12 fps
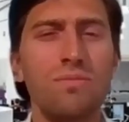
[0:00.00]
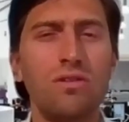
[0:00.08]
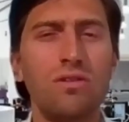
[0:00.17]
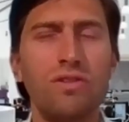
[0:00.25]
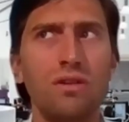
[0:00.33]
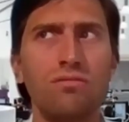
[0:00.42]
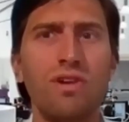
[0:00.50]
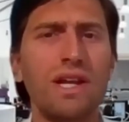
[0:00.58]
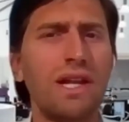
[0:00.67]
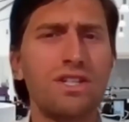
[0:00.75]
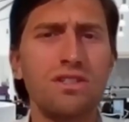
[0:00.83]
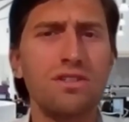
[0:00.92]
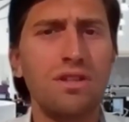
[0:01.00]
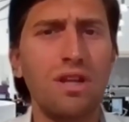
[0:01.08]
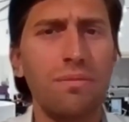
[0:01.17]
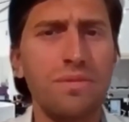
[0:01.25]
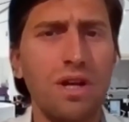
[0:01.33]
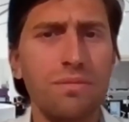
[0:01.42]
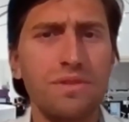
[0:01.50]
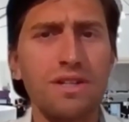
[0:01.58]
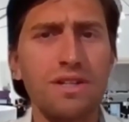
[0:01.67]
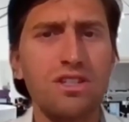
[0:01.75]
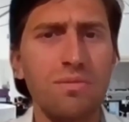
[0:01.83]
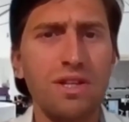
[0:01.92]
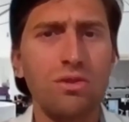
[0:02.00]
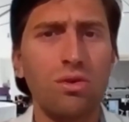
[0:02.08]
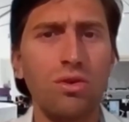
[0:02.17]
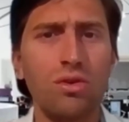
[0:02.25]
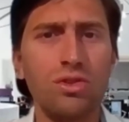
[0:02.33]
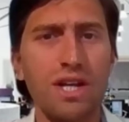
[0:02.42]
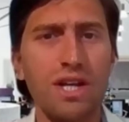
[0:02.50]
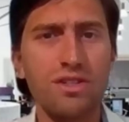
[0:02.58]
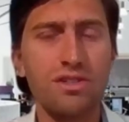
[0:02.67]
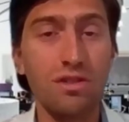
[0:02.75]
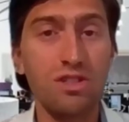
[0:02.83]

of regulation updates, do you mean, or changes?